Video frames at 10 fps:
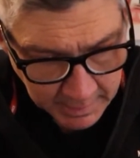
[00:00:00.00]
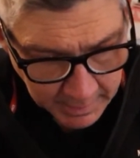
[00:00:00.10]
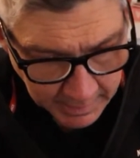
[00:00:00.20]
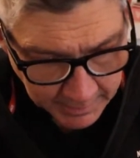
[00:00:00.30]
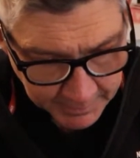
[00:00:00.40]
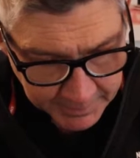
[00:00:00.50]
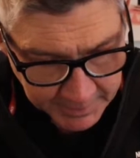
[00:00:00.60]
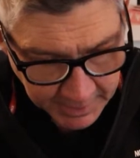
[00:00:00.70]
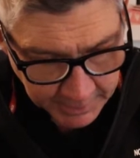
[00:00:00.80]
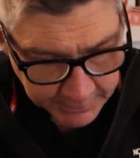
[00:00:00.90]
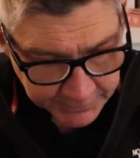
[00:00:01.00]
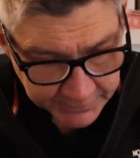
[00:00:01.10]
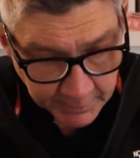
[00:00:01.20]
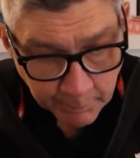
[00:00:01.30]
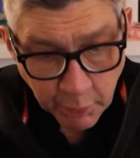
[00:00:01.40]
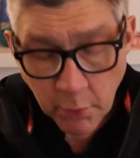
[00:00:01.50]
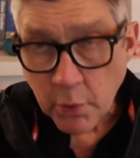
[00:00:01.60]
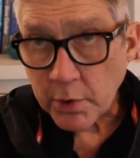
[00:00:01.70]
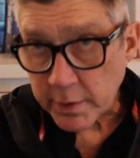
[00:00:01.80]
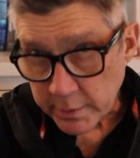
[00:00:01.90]
Their
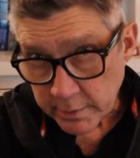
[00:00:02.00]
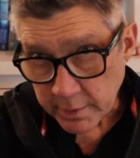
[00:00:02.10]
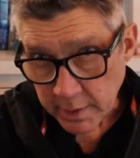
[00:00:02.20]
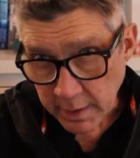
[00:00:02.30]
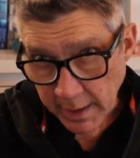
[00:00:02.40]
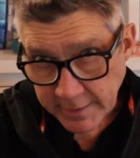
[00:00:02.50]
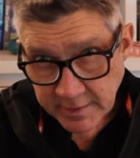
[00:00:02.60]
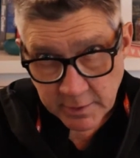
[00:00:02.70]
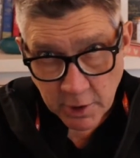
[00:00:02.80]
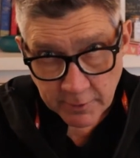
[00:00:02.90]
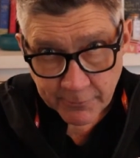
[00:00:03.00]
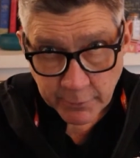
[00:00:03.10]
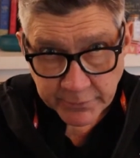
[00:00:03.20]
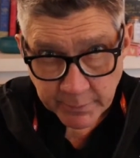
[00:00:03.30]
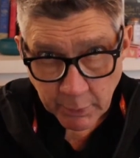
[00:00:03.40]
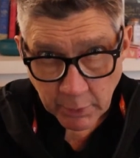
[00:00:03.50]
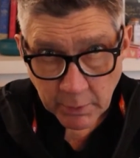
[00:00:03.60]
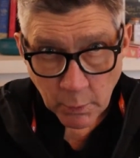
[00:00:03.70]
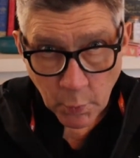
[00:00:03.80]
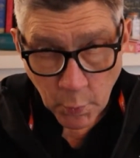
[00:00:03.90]
support, I did call phone
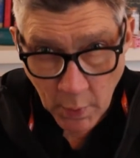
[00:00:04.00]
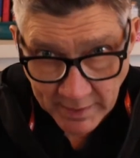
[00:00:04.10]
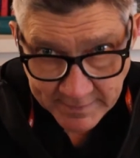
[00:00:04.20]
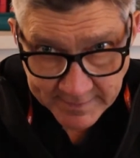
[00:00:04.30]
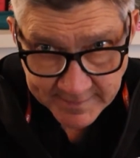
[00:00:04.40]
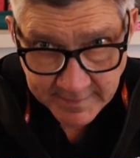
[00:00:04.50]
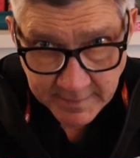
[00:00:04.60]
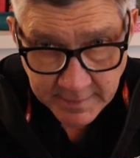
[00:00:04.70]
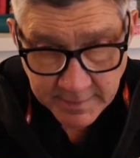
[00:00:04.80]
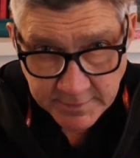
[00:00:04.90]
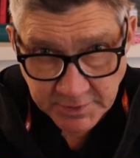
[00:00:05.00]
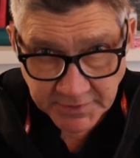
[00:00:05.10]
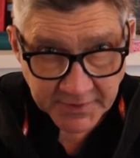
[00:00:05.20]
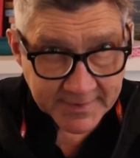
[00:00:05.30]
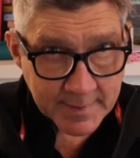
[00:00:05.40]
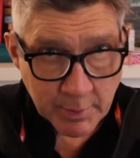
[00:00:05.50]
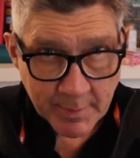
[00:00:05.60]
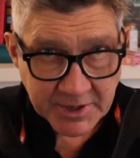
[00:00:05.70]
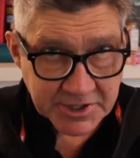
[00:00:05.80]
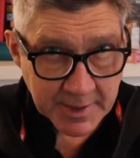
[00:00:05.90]
support once just to see where
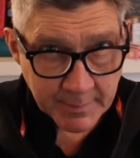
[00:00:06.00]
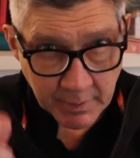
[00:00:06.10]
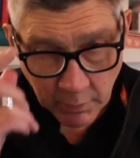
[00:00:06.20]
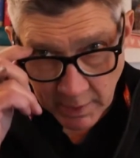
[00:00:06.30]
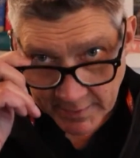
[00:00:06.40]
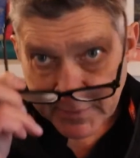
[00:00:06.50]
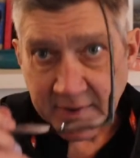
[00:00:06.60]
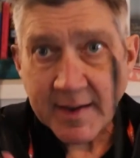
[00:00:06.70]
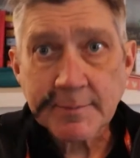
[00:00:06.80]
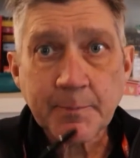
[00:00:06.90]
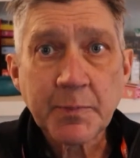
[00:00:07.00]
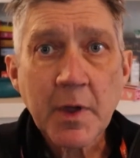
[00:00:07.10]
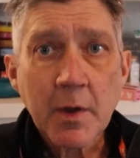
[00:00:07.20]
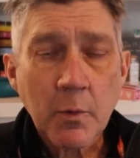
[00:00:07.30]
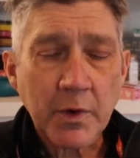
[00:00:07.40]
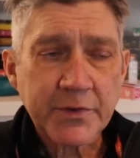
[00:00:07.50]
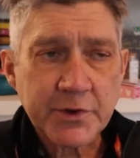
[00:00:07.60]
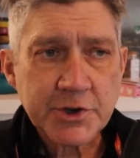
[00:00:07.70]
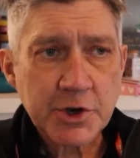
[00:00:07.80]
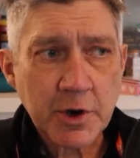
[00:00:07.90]
my shipment was, because I wasn't
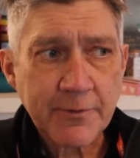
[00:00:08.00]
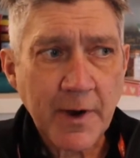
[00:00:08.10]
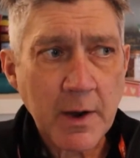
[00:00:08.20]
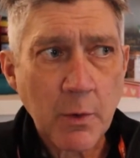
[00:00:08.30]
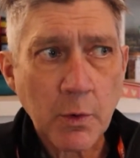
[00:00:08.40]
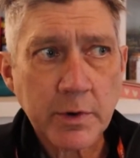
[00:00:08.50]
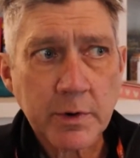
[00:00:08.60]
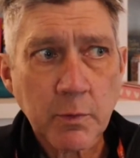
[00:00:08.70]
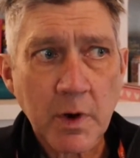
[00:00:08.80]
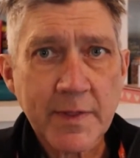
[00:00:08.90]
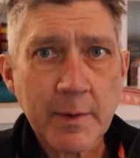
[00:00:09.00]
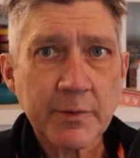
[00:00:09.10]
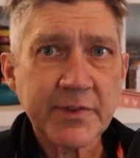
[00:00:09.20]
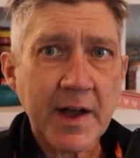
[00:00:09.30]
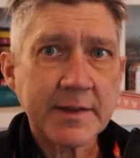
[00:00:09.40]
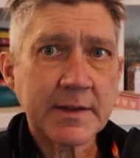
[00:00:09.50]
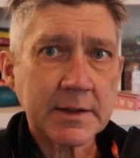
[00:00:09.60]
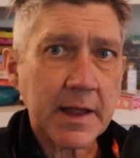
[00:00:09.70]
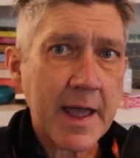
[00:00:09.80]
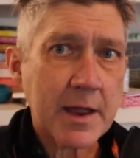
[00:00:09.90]
sure if I ordered one that was on
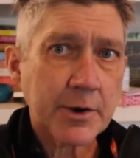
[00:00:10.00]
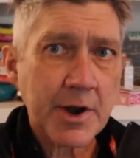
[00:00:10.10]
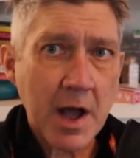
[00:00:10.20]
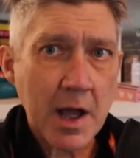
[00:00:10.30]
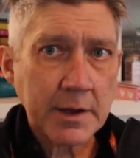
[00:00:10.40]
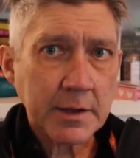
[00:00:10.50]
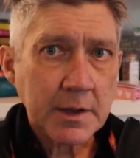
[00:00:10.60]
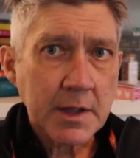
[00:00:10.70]
delay or not.